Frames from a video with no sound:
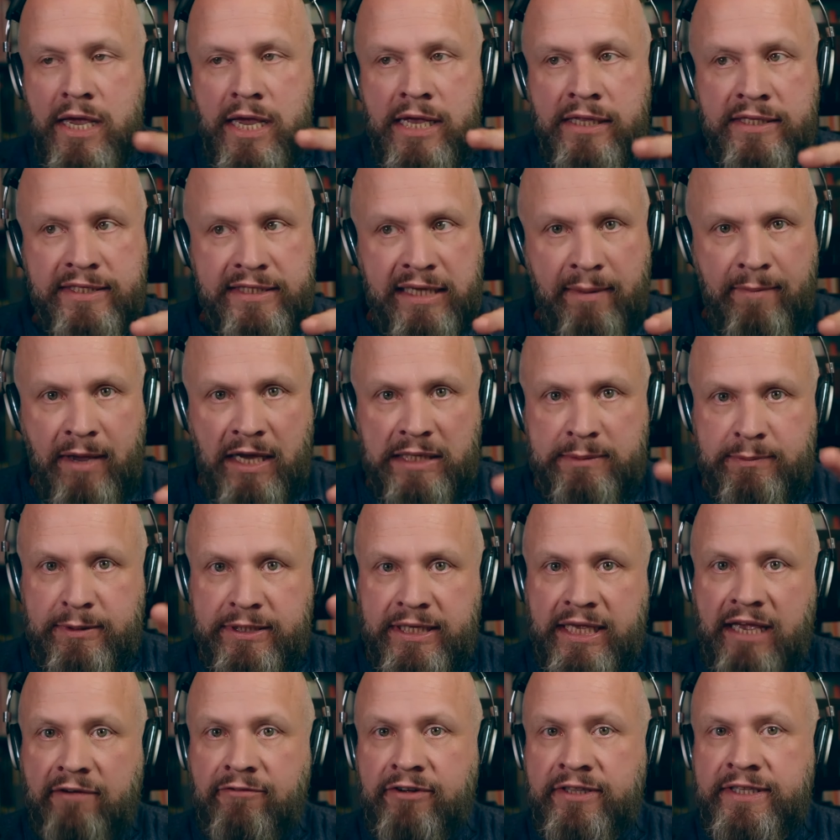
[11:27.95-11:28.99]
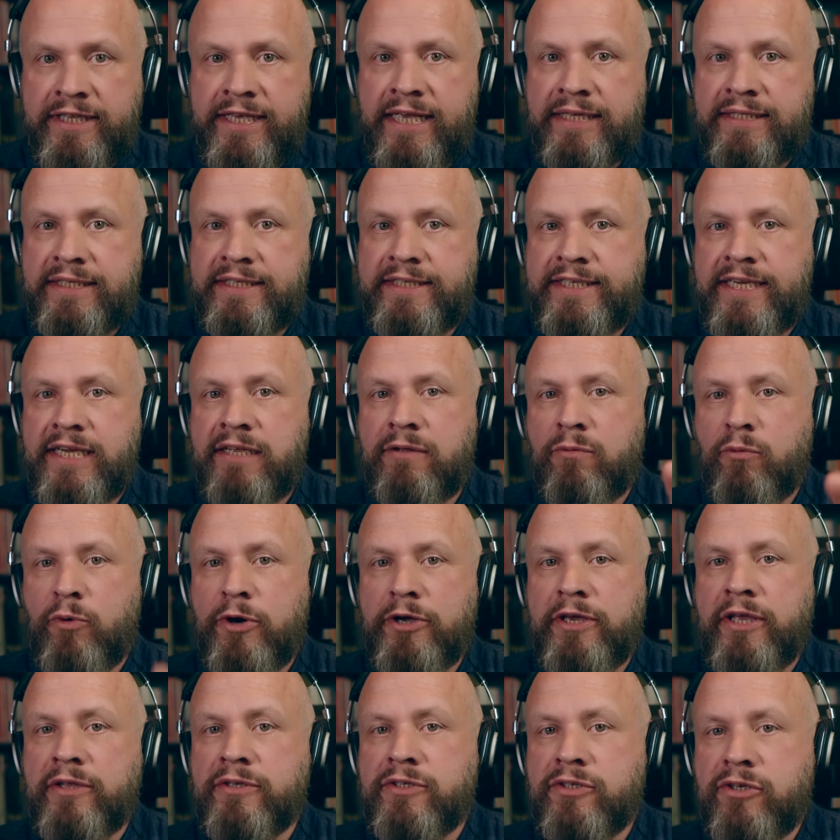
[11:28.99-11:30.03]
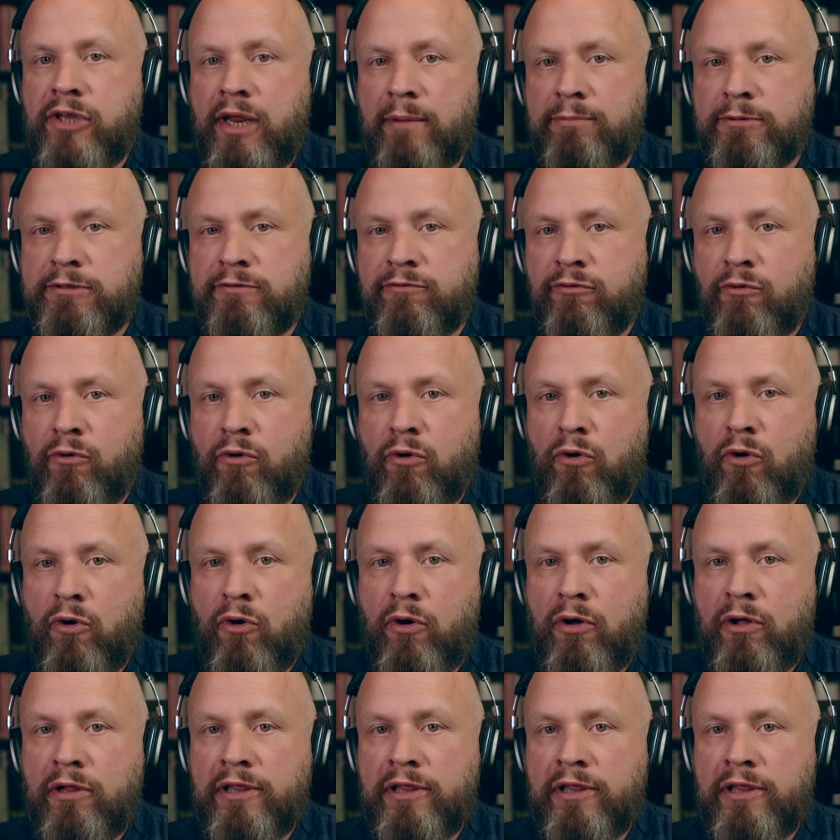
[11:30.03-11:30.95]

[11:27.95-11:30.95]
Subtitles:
in SAMexpert, haven't yet seen working scripts for